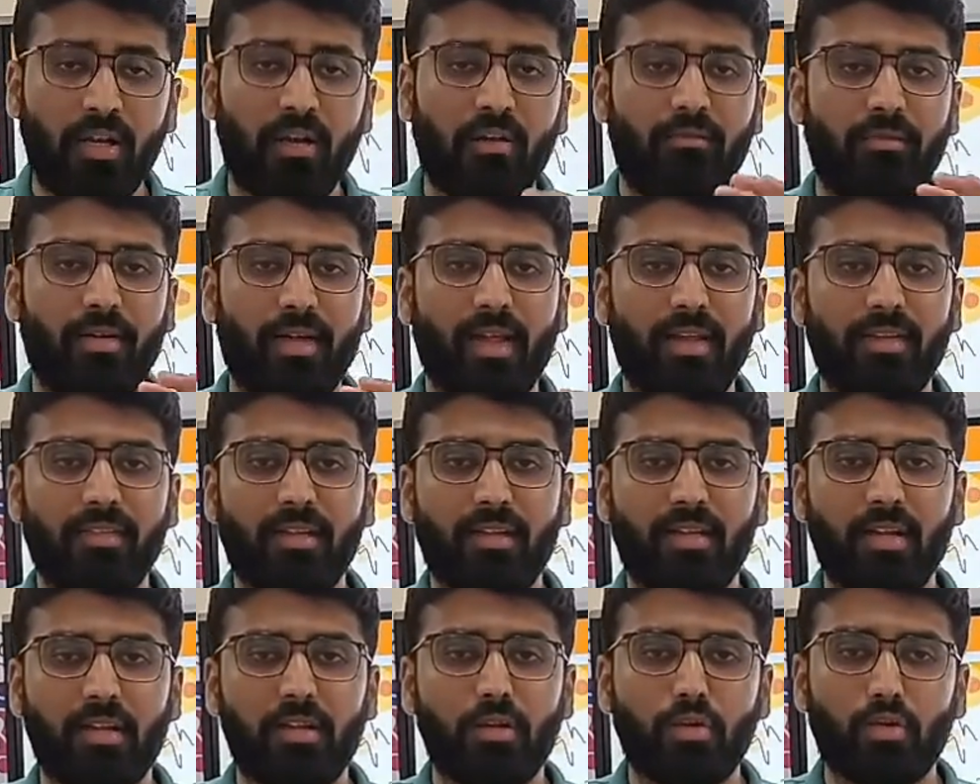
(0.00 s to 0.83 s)
Whereas
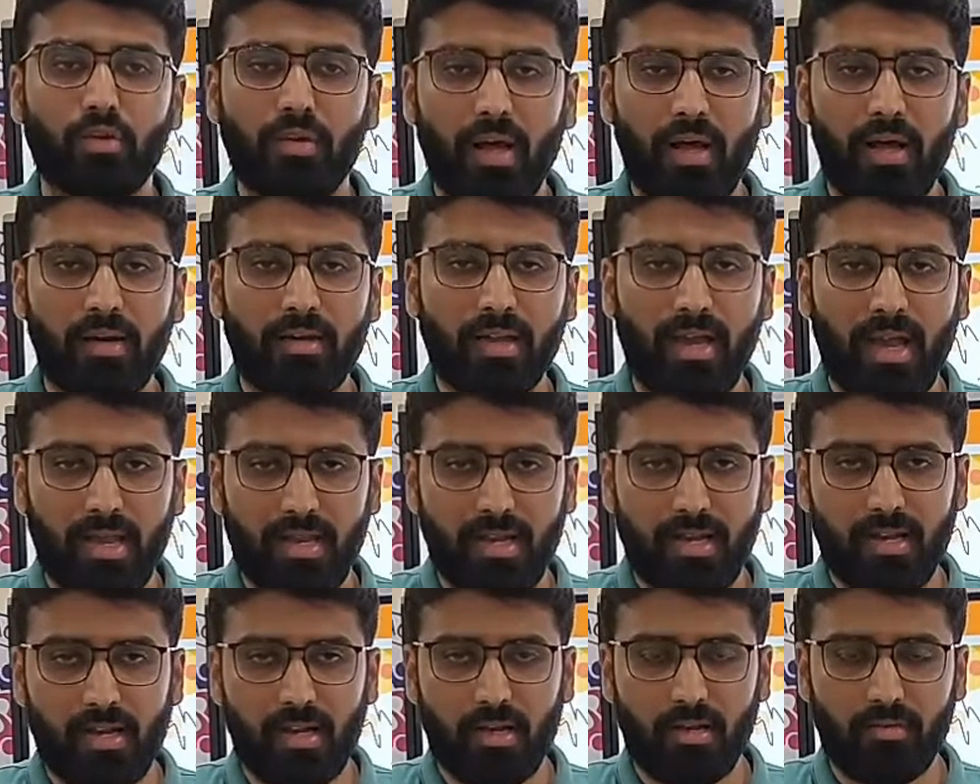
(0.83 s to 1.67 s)
in a lunar
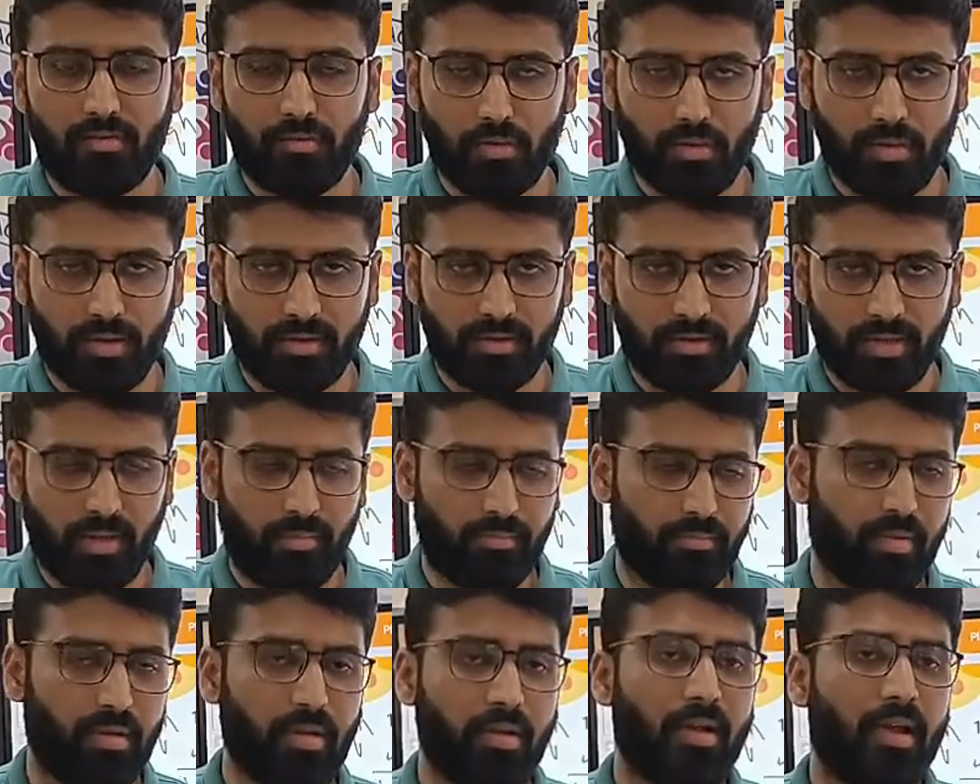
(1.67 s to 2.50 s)
calendar, for
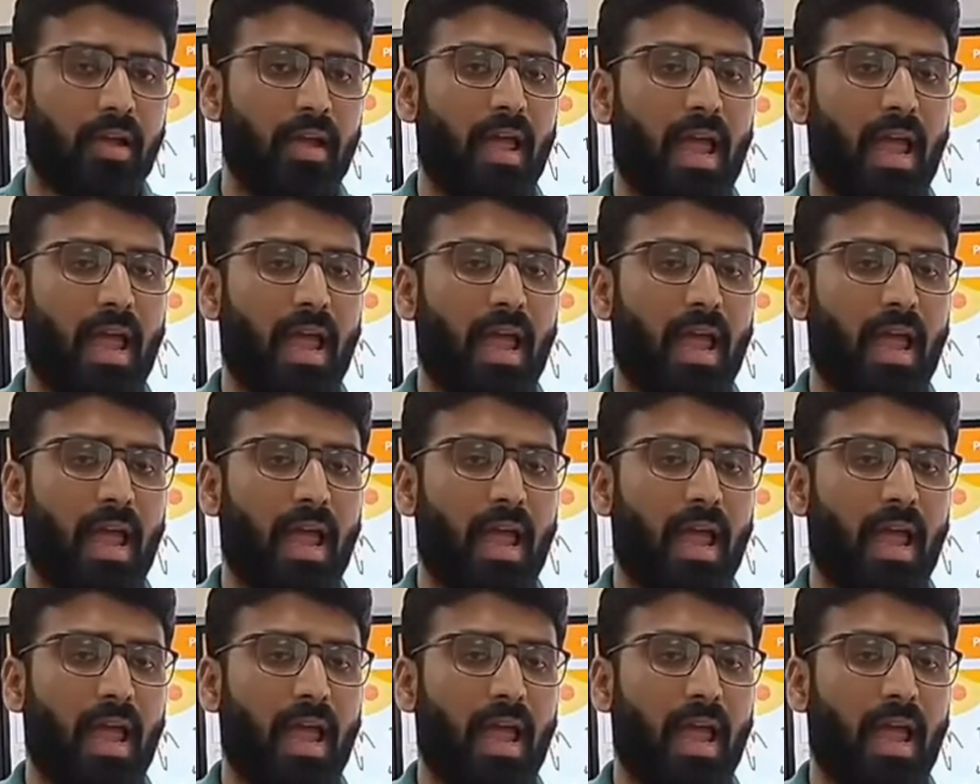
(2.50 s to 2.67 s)
example,